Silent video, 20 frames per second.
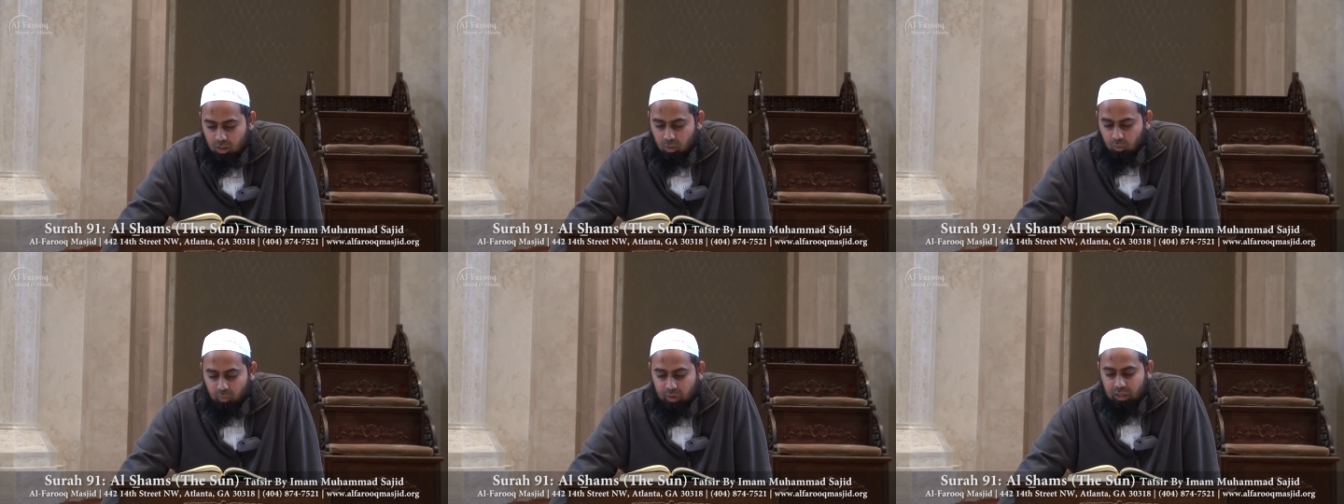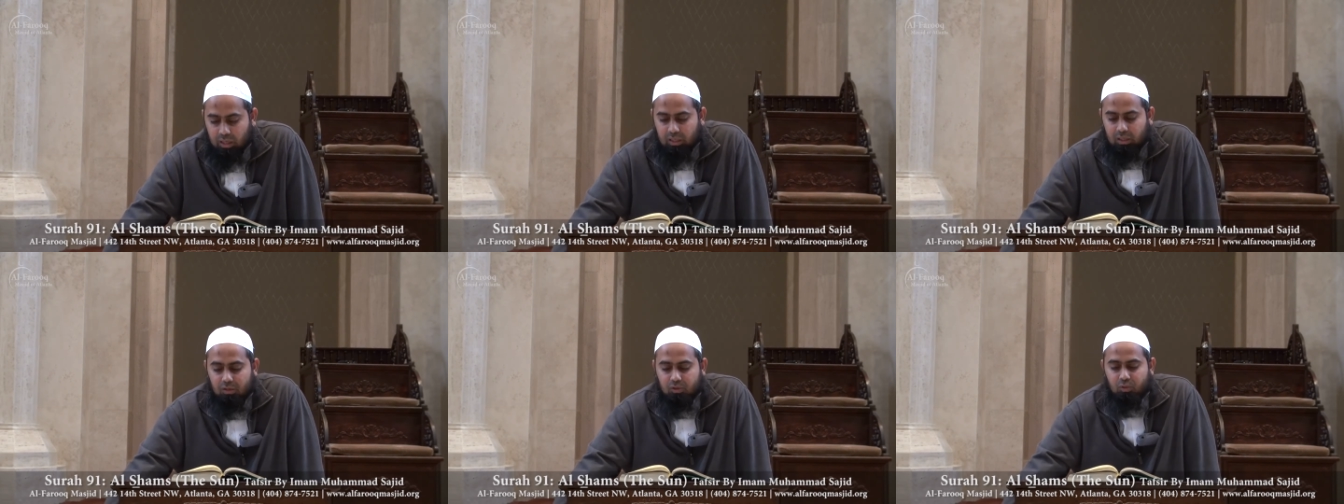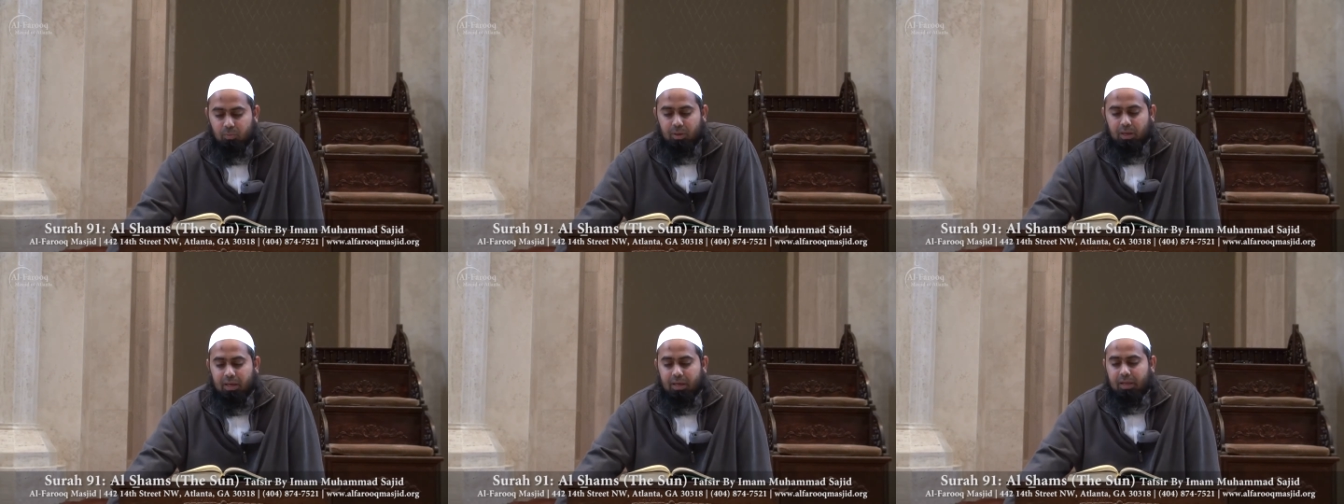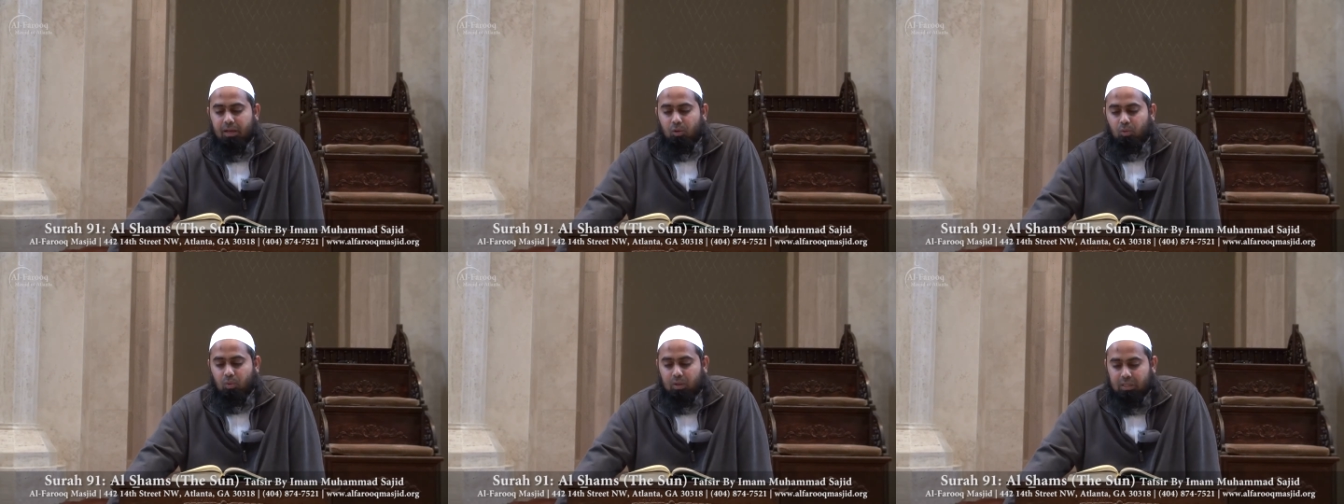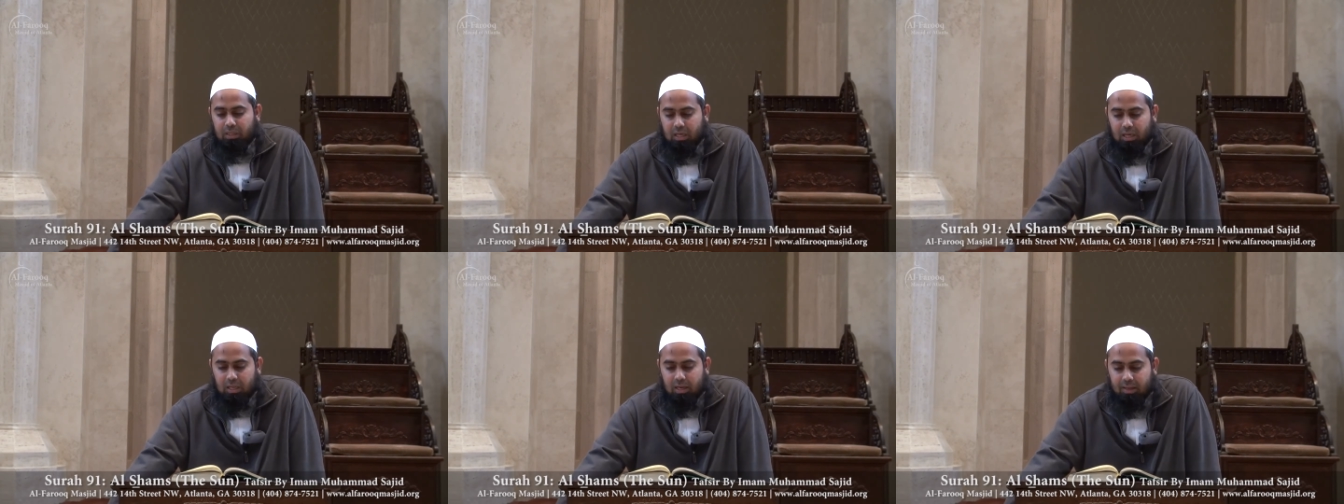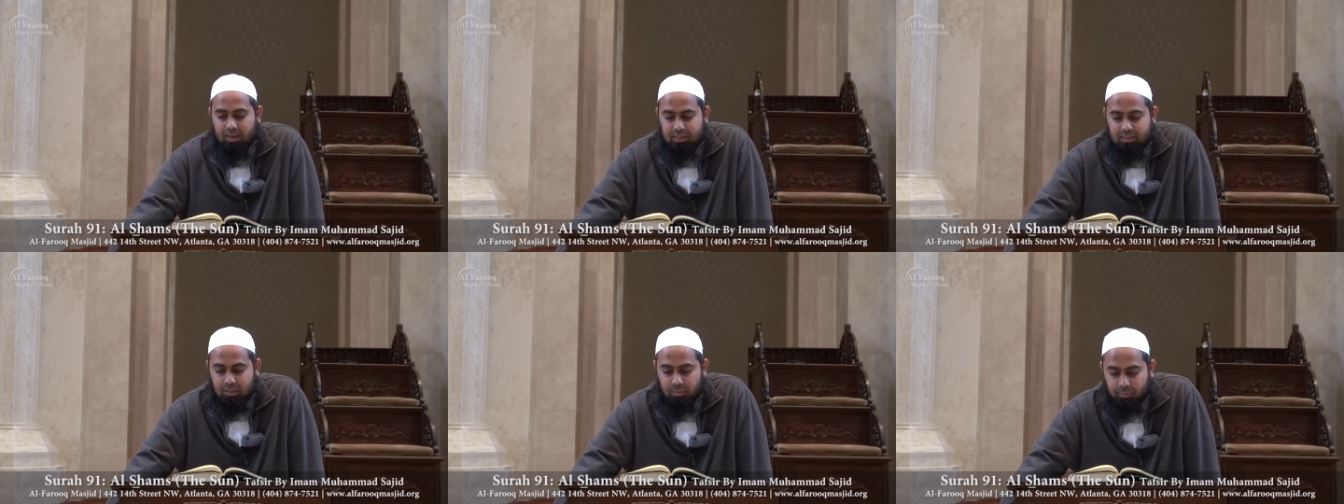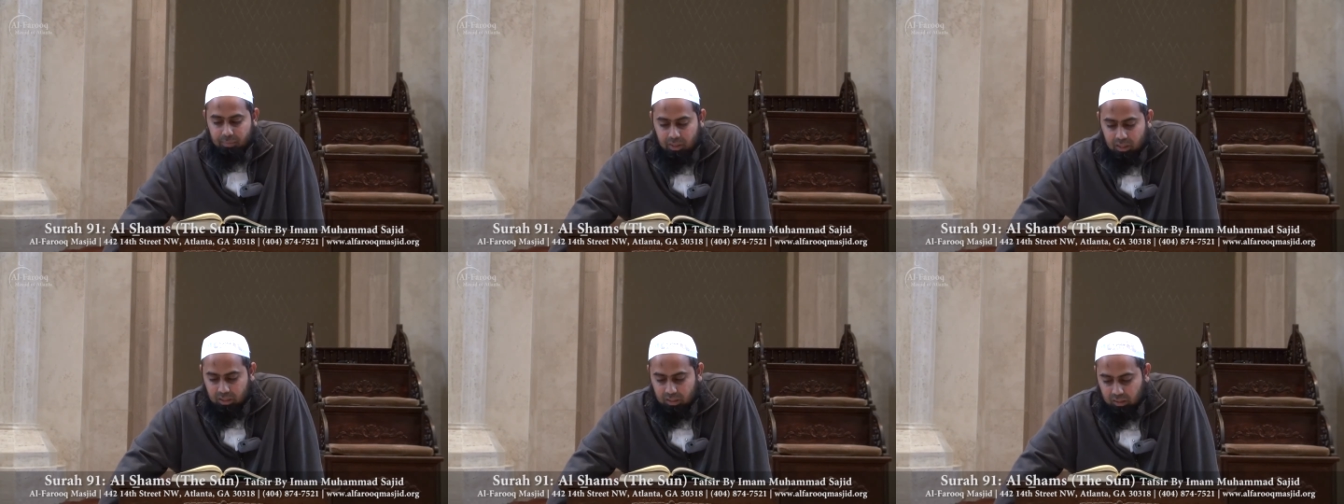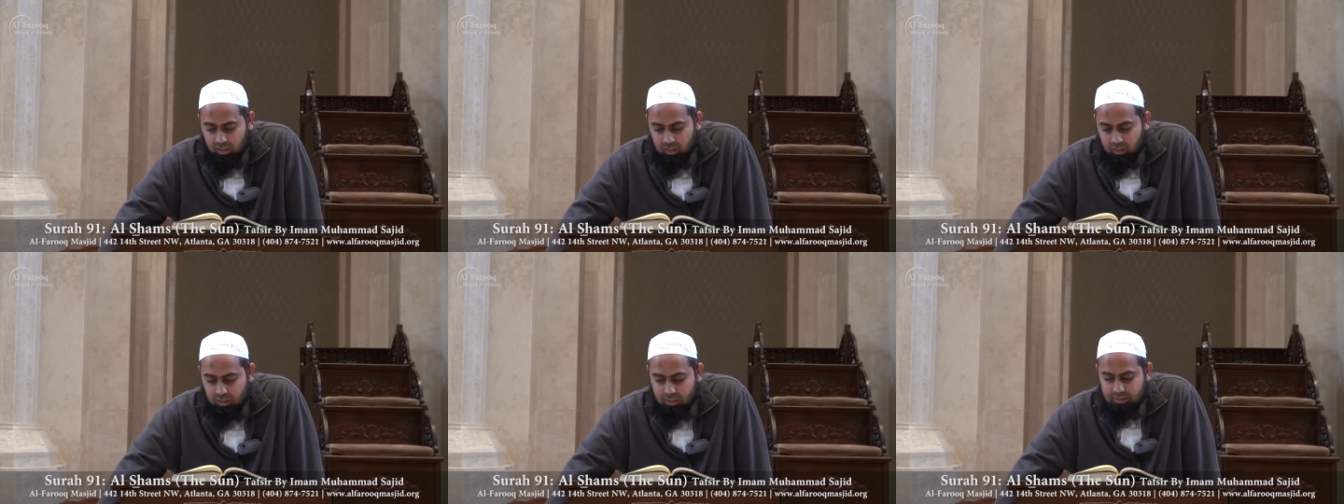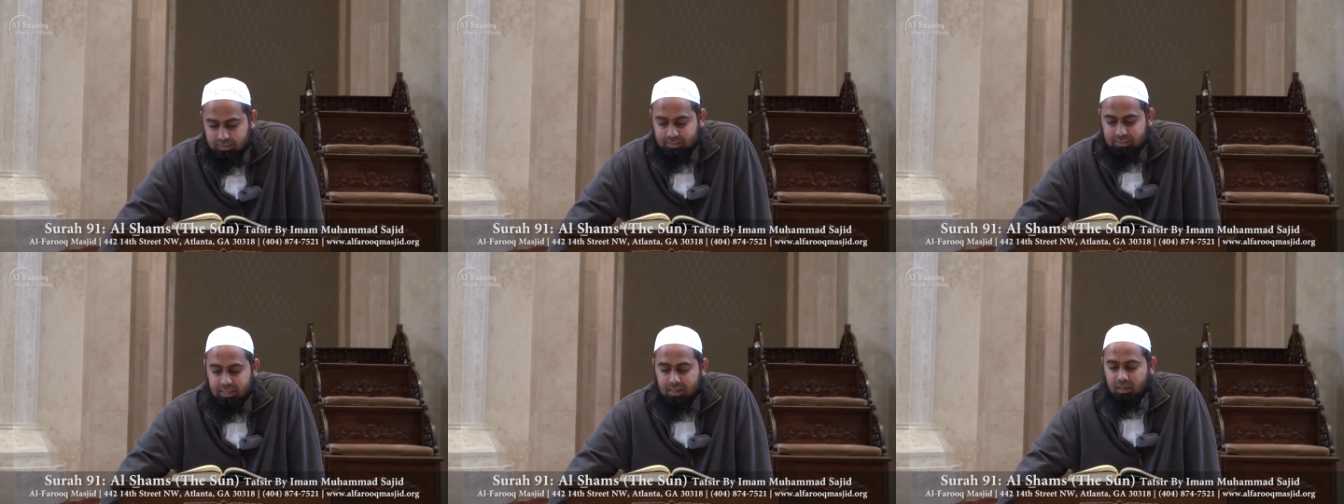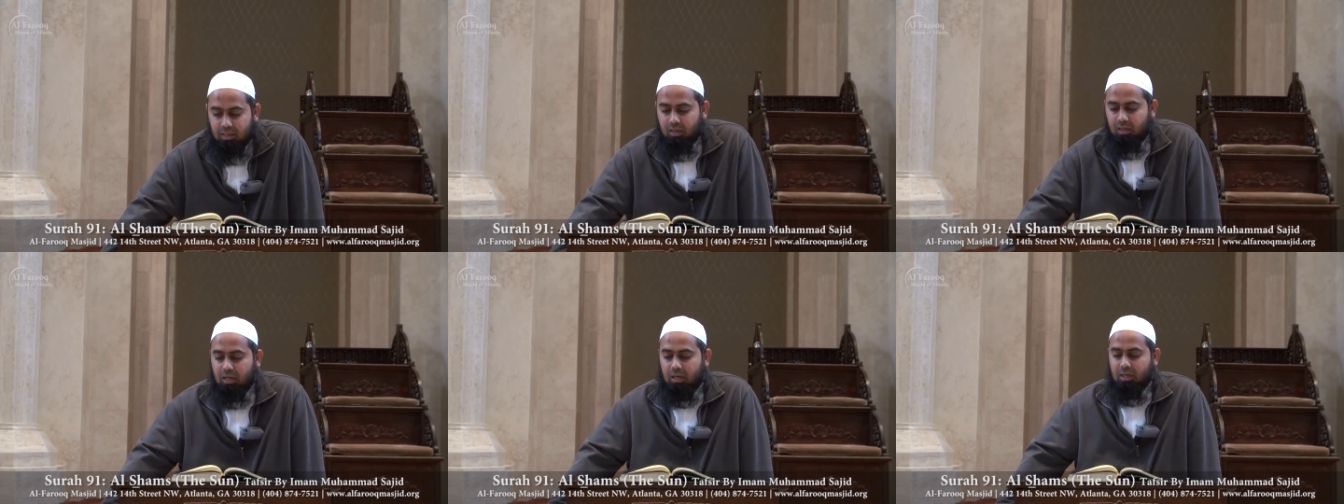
when Allah subhanahu wa ta'ala as a miracle sent